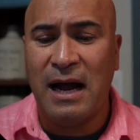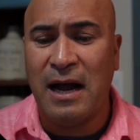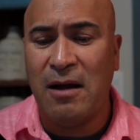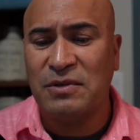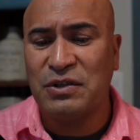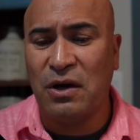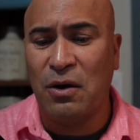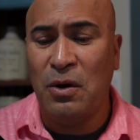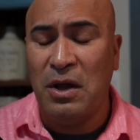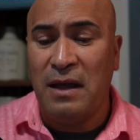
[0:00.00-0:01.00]

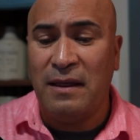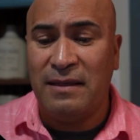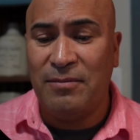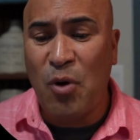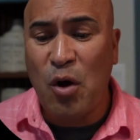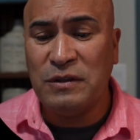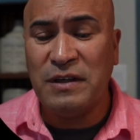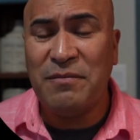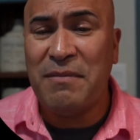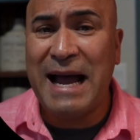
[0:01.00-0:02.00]
So
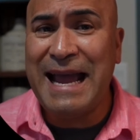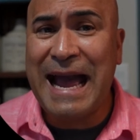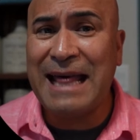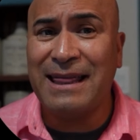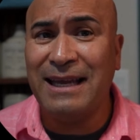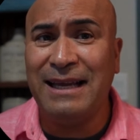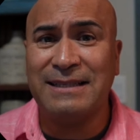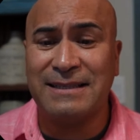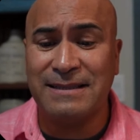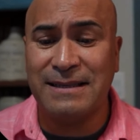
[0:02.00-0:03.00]
most of my
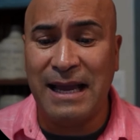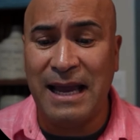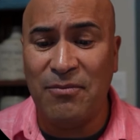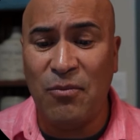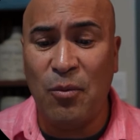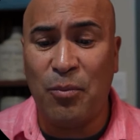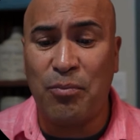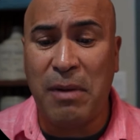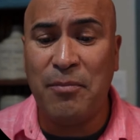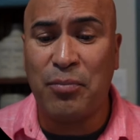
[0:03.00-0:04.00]
athletes in
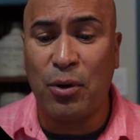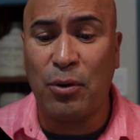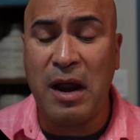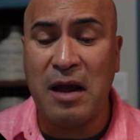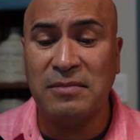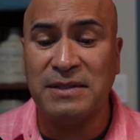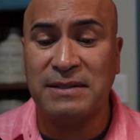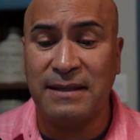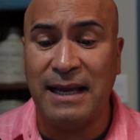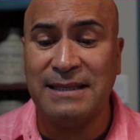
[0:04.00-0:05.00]
my
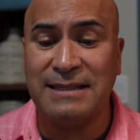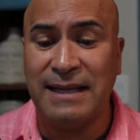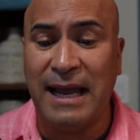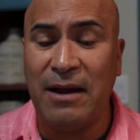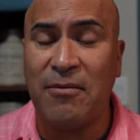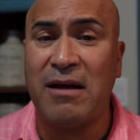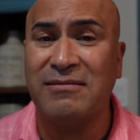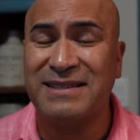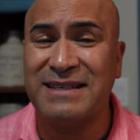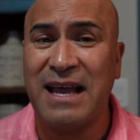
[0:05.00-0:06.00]
programs, they stay
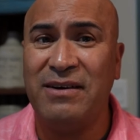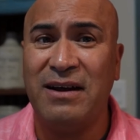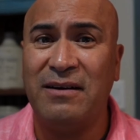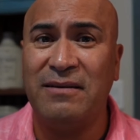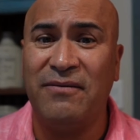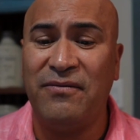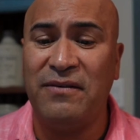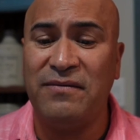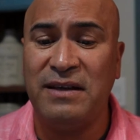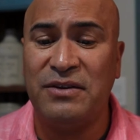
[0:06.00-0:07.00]
around
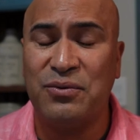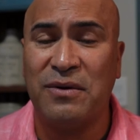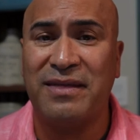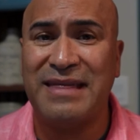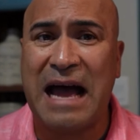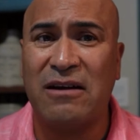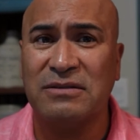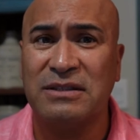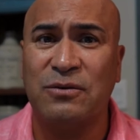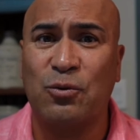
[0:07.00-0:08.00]
750 to
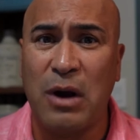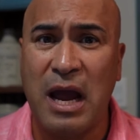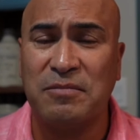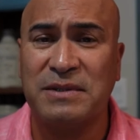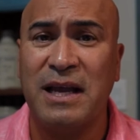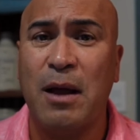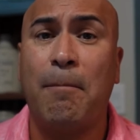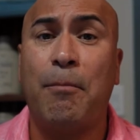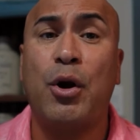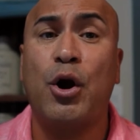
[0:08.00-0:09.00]
1,000 reps
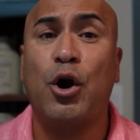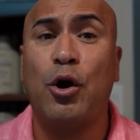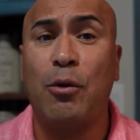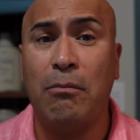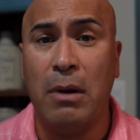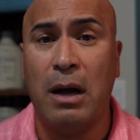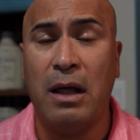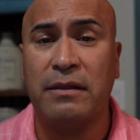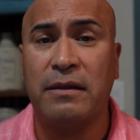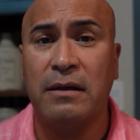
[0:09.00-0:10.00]
per
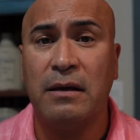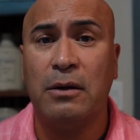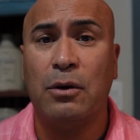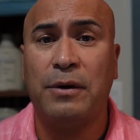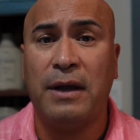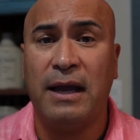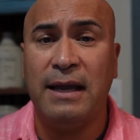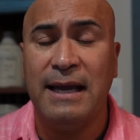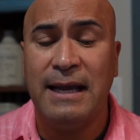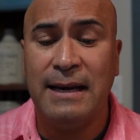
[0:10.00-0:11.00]
month,
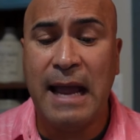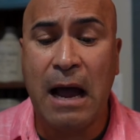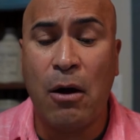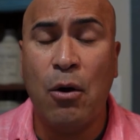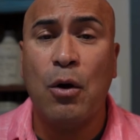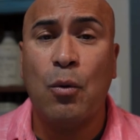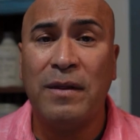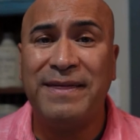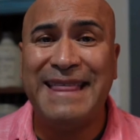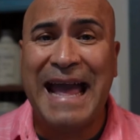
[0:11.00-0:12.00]
okay? Now,
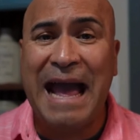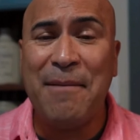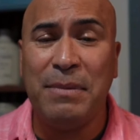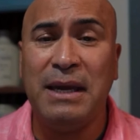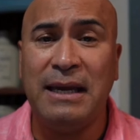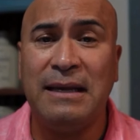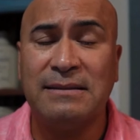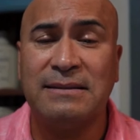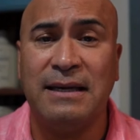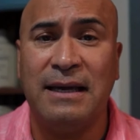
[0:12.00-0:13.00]
what that
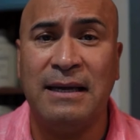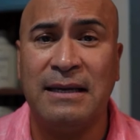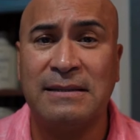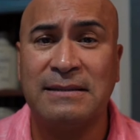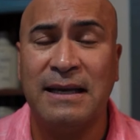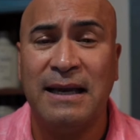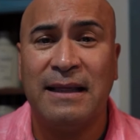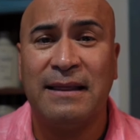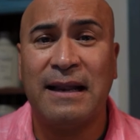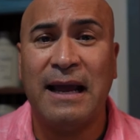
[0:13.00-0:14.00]
means is
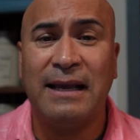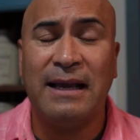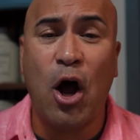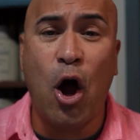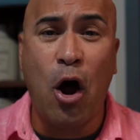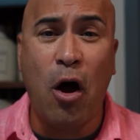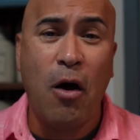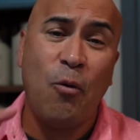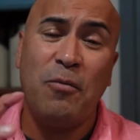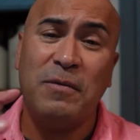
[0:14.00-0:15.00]
that
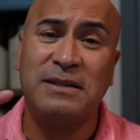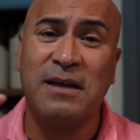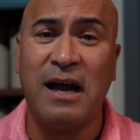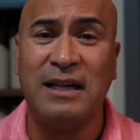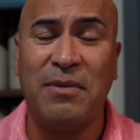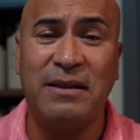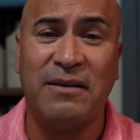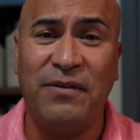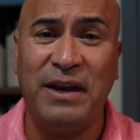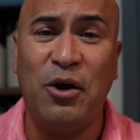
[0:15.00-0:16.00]
when we talked
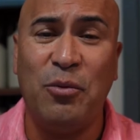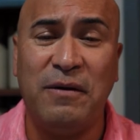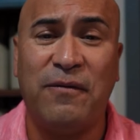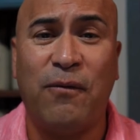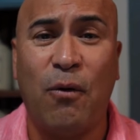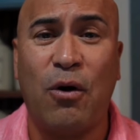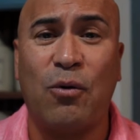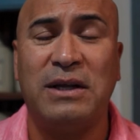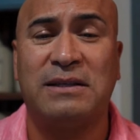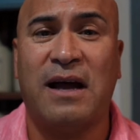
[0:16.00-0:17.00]
about the video
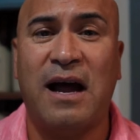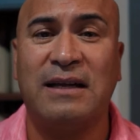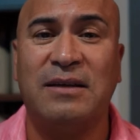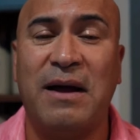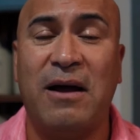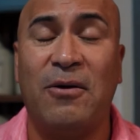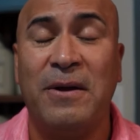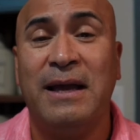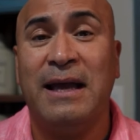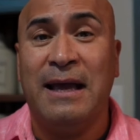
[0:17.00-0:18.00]
before, we talked about
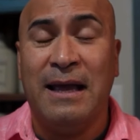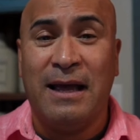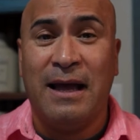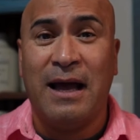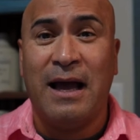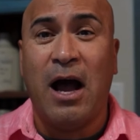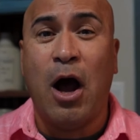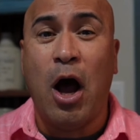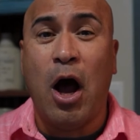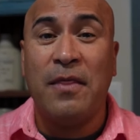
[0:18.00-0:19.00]

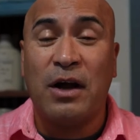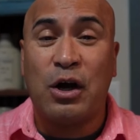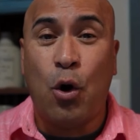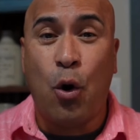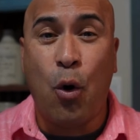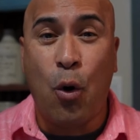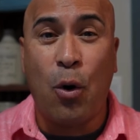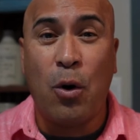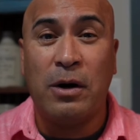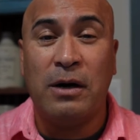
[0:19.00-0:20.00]
the
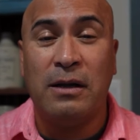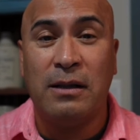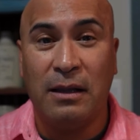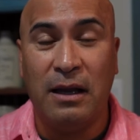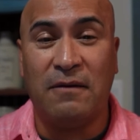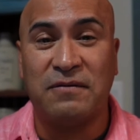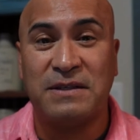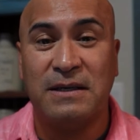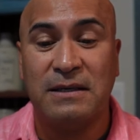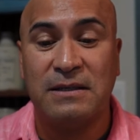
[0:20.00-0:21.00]
core
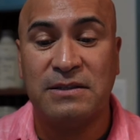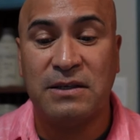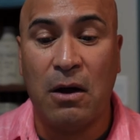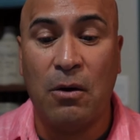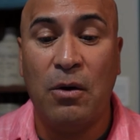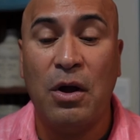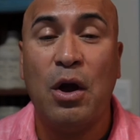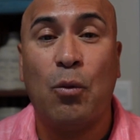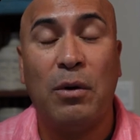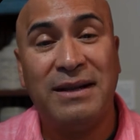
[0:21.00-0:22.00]
lifts. So
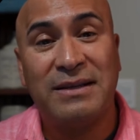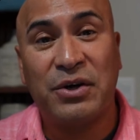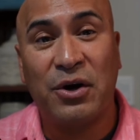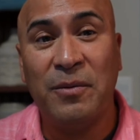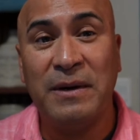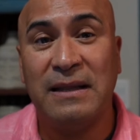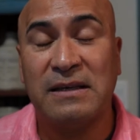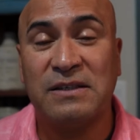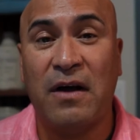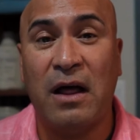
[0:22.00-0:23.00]
when determining
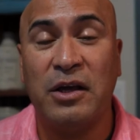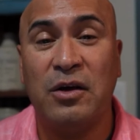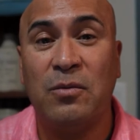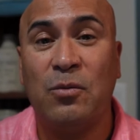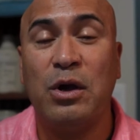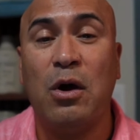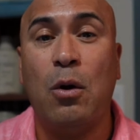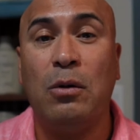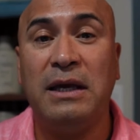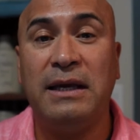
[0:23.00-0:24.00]
this volume, we
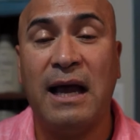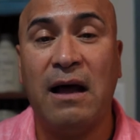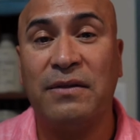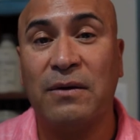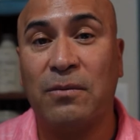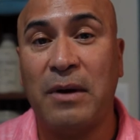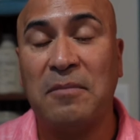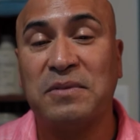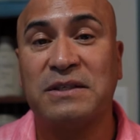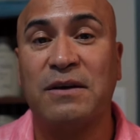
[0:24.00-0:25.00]
only count the
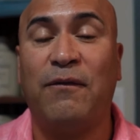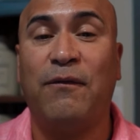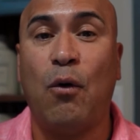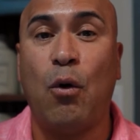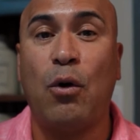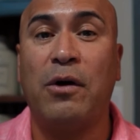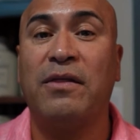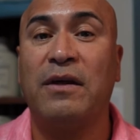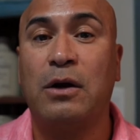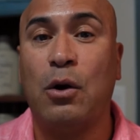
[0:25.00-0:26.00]
reps
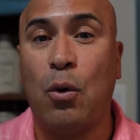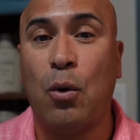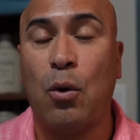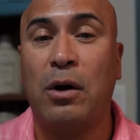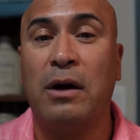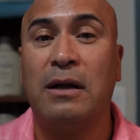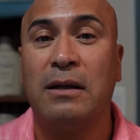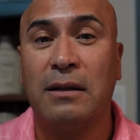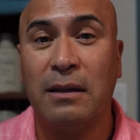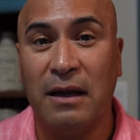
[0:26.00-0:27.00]
for the core
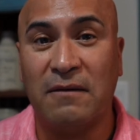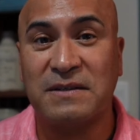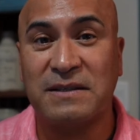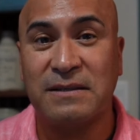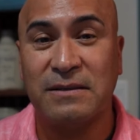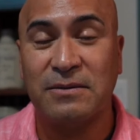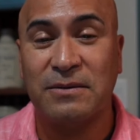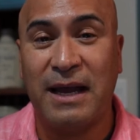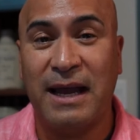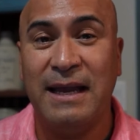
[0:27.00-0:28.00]
lifts,
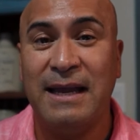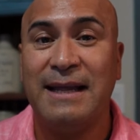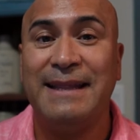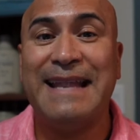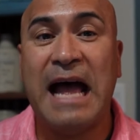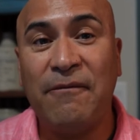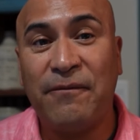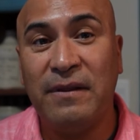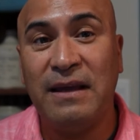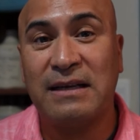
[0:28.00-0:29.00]
okay?
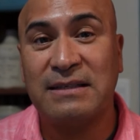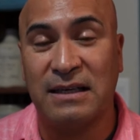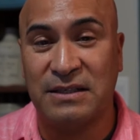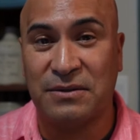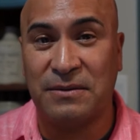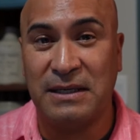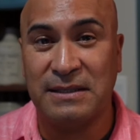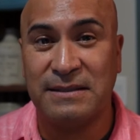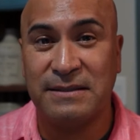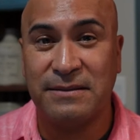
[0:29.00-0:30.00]
Not for the
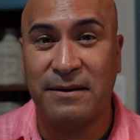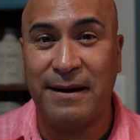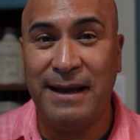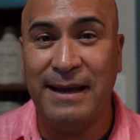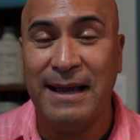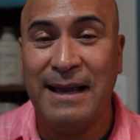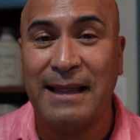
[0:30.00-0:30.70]
accessories, all right?